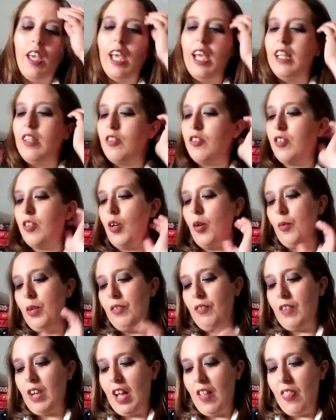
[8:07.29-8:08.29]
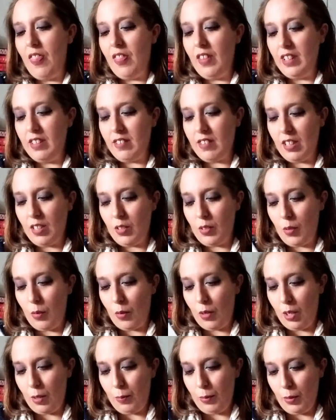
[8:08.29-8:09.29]
and so we've got this
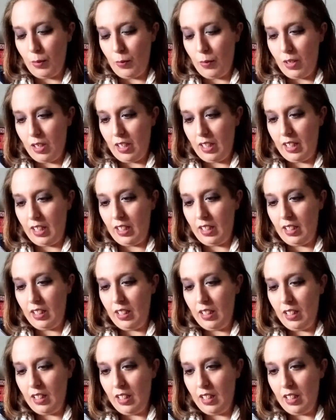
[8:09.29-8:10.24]
adorable one.